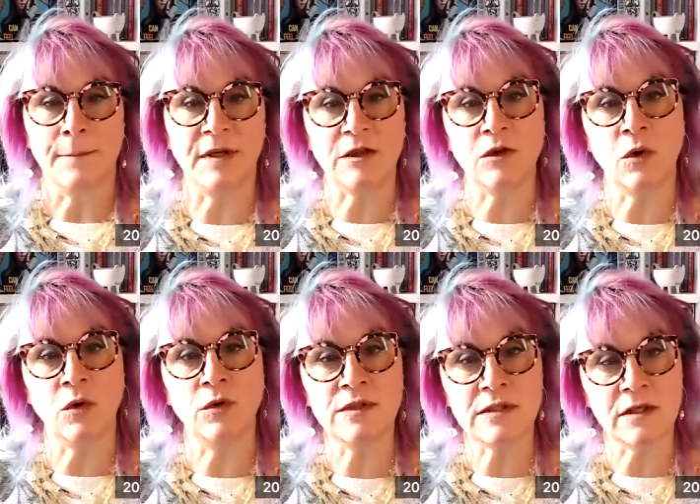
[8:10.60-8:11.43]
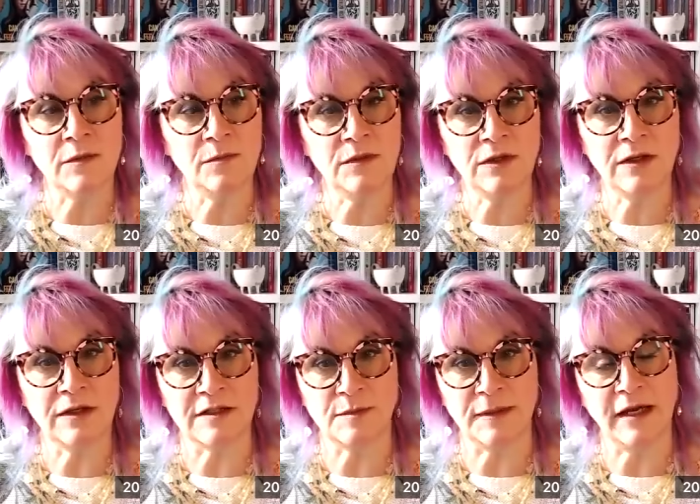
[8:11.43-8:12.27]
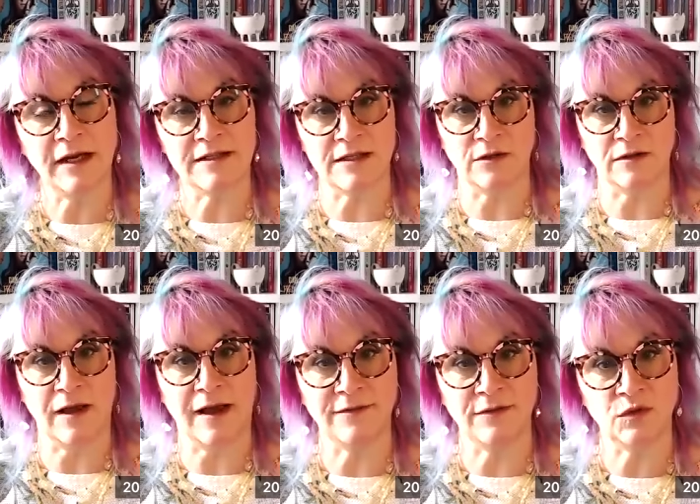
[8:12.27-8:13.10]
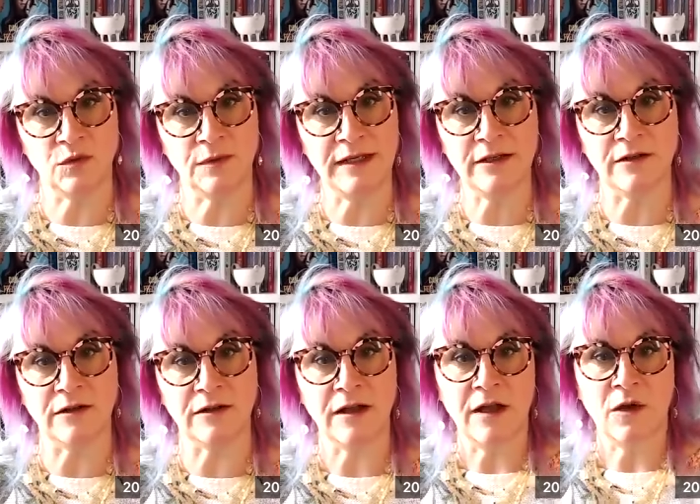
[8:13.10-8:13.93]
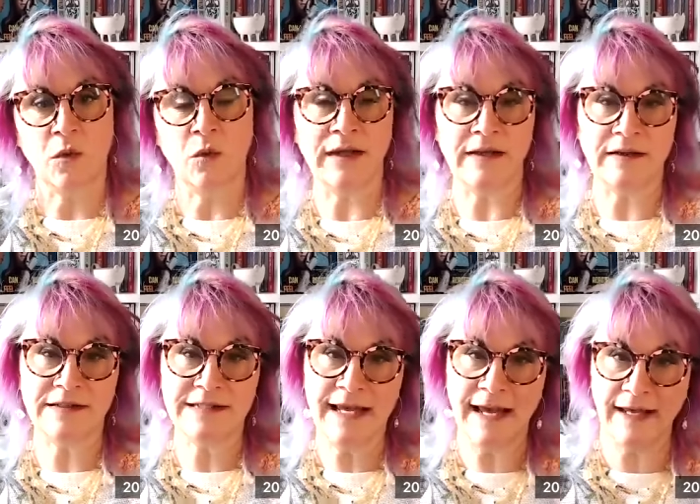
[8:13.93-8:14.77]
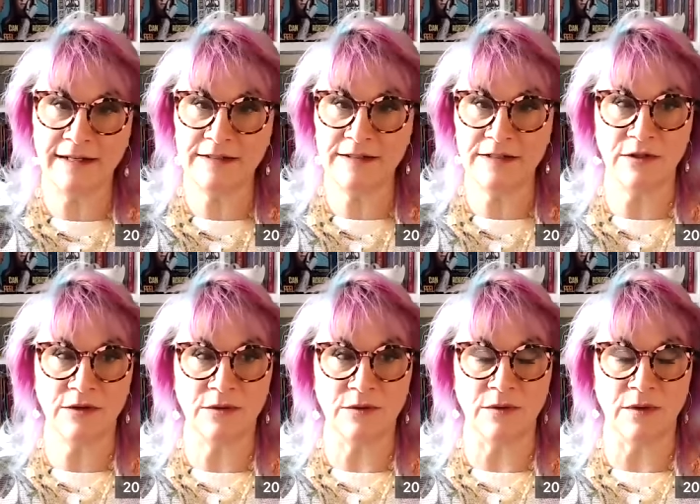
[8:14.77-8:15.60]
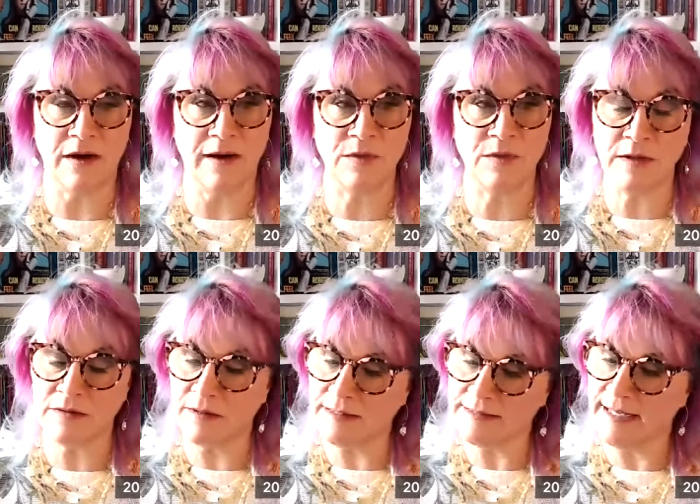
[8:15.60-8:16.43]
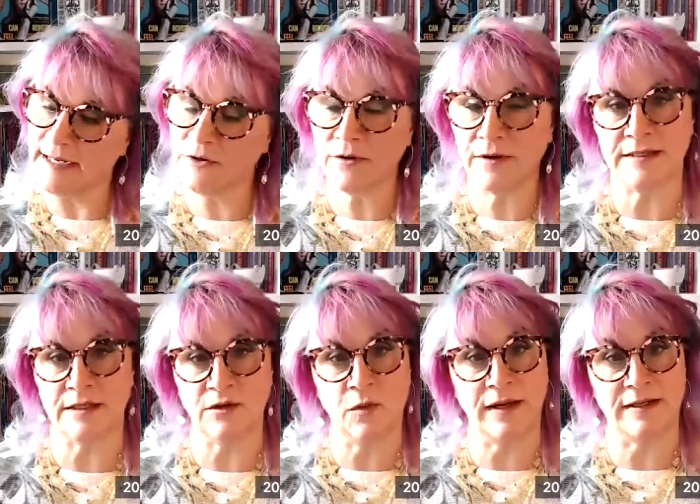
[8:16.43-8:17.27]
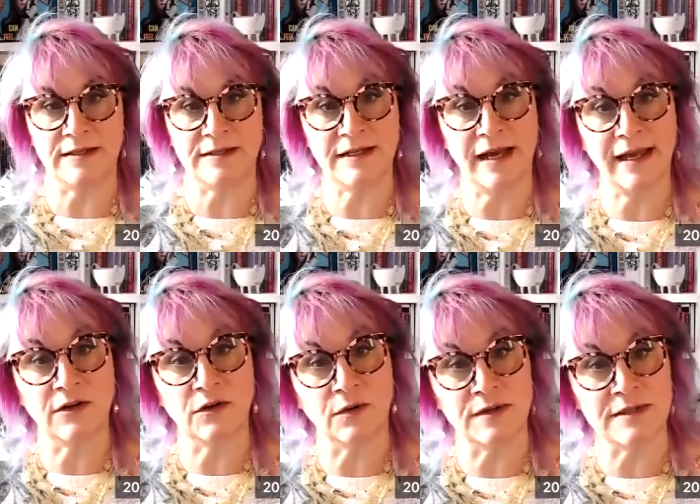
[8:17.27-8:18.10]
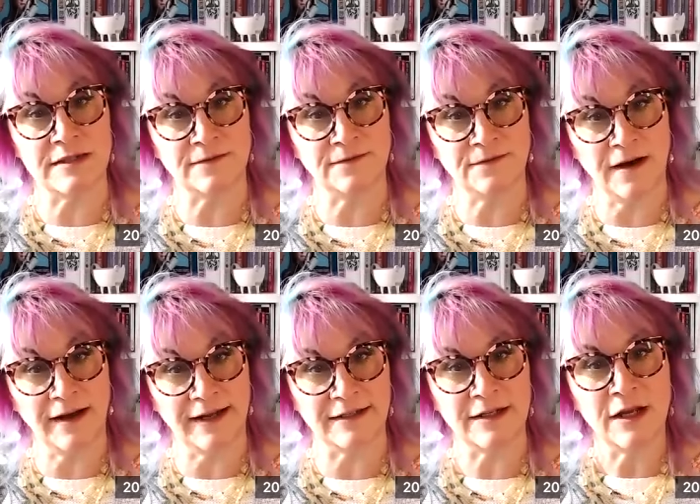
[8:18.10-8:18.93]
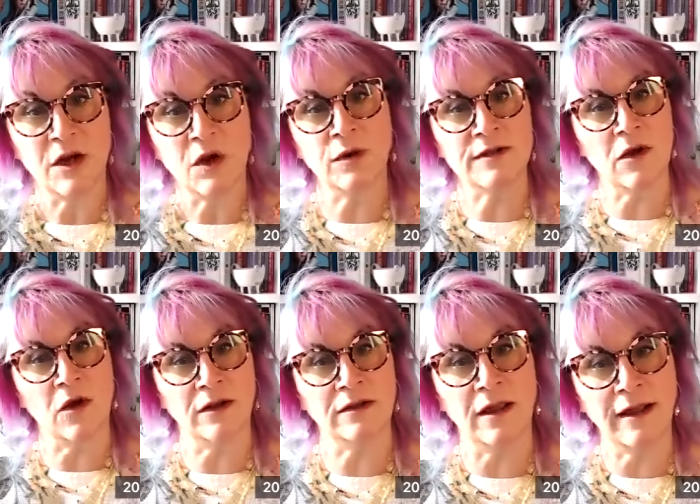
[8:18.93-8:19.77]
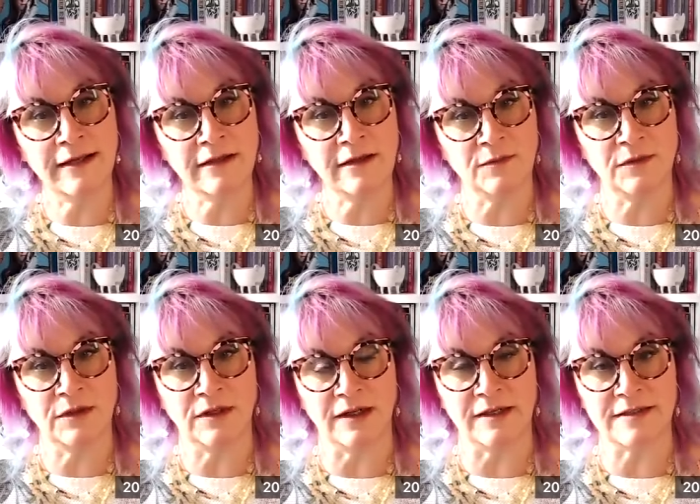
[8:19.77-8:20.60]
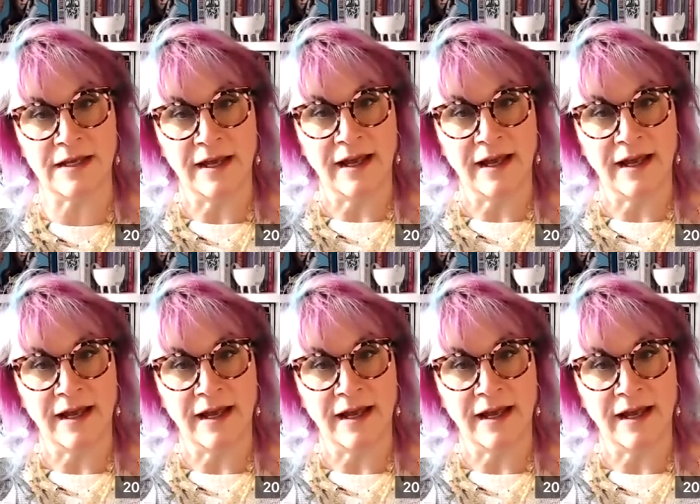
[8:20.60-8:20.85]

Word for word: But those communities, because they're live and real, we tend to, um, the, the container isn't quite as tight or as defined, whereas online communities